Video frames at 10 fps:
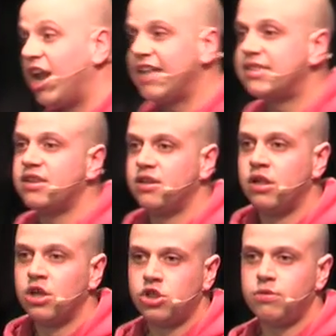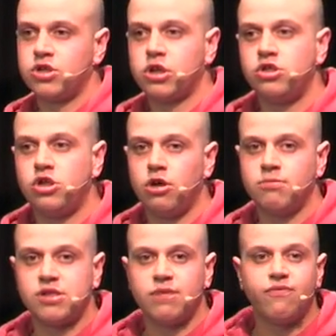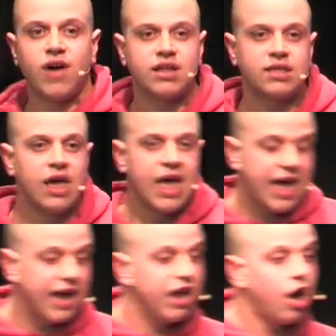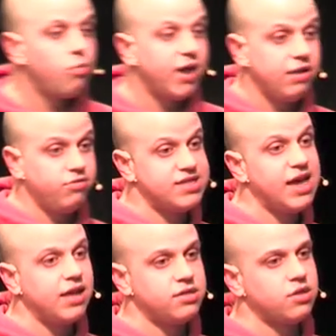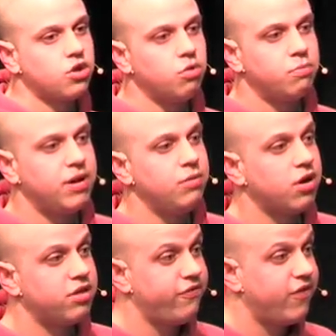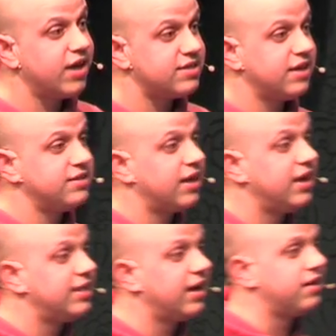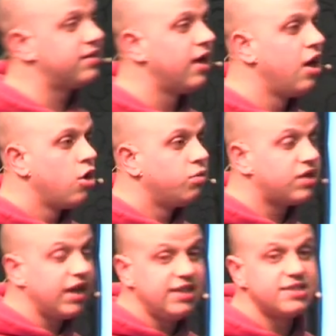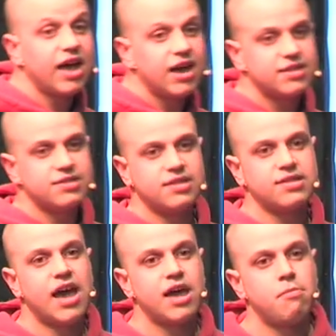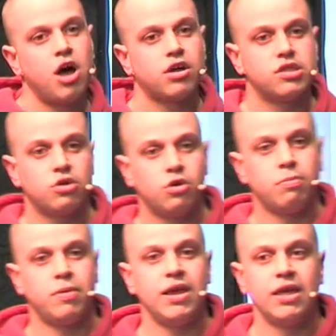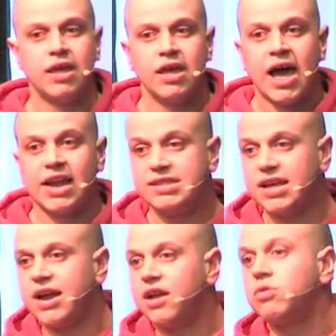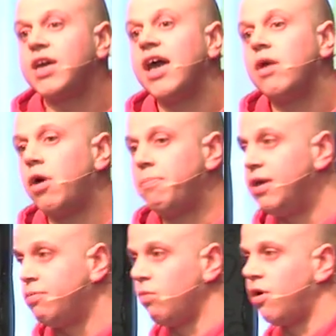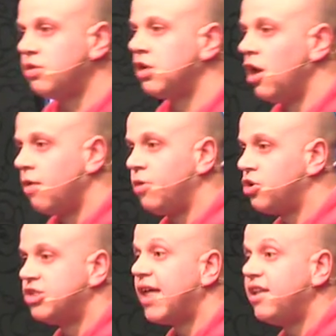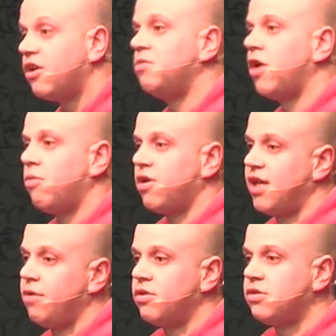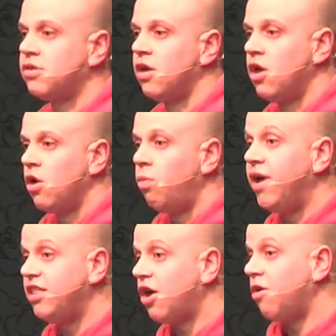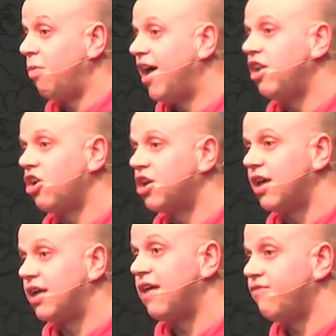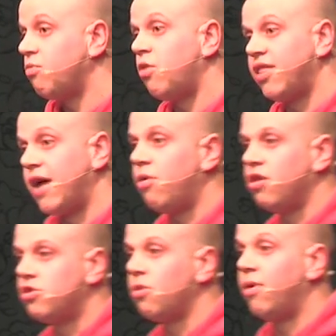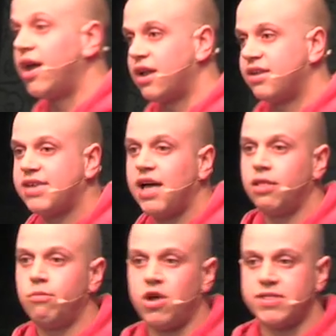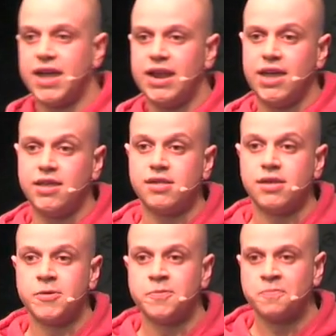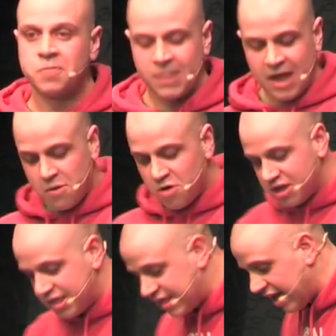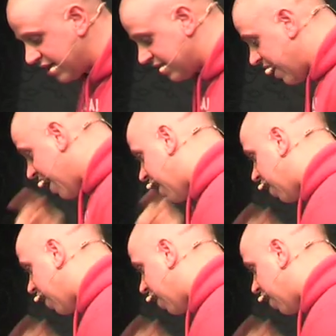listening to his consumers. In fact, early on when he returned to the company, one of the first things that he did was that he sacked his entire marketing company. And he said, I don't care what people want because they don't know what they want. We're not going to give them what they want. We're going to tell them what they need. And one of the things I